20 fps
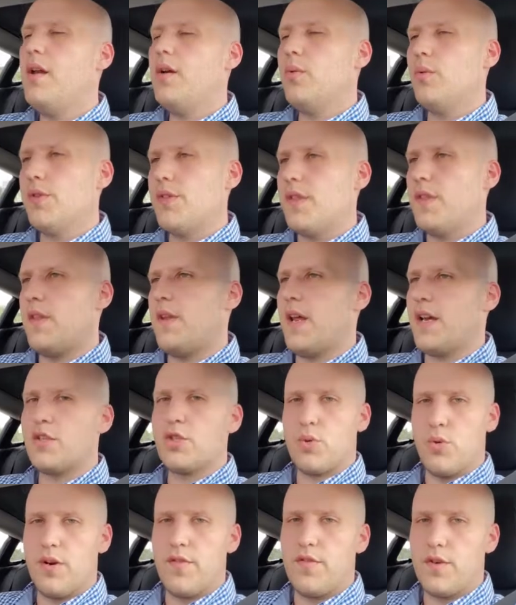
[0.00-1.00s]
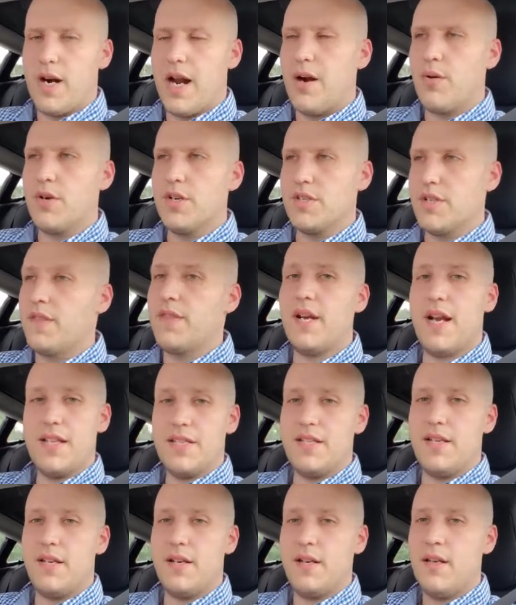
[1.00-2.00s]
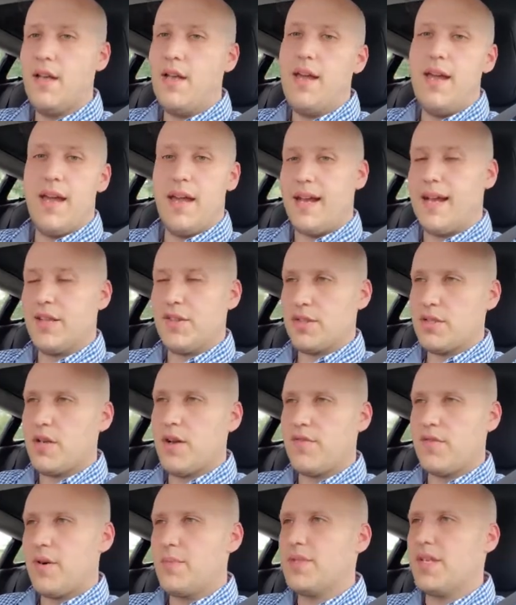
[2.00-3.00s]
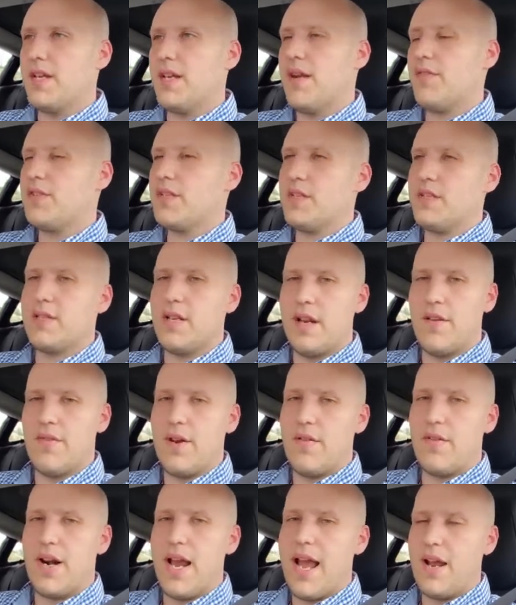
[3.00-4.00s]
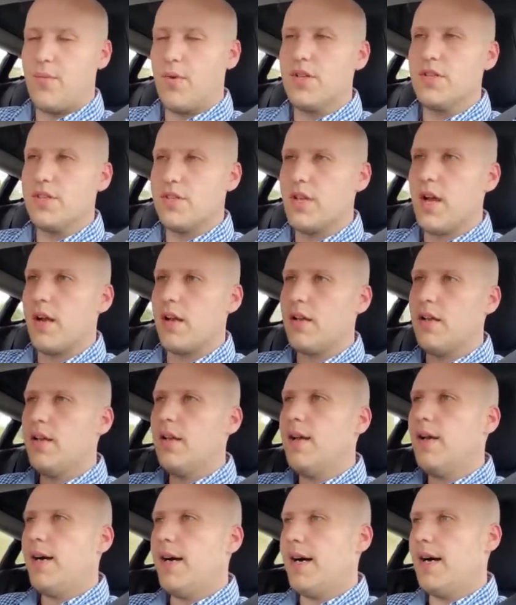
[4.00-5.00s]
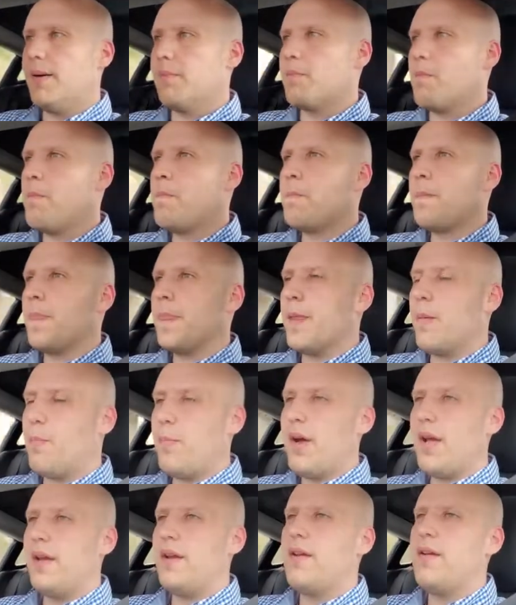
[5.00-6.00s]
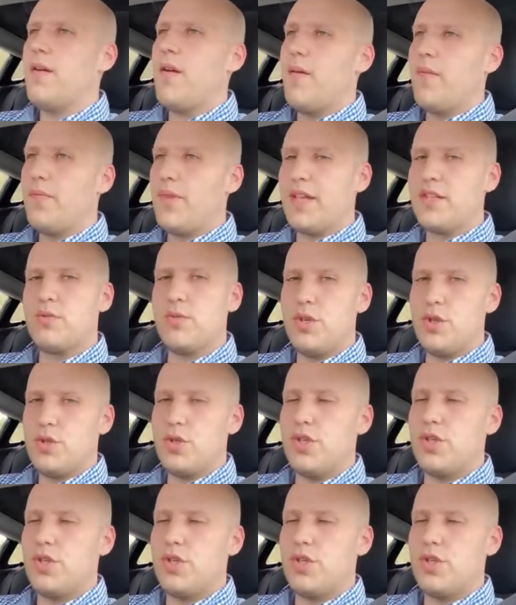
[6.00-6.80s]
within the next 24 hours. And then I did. I got the software update. And ever since then, I've never had one stuck. But that's what you should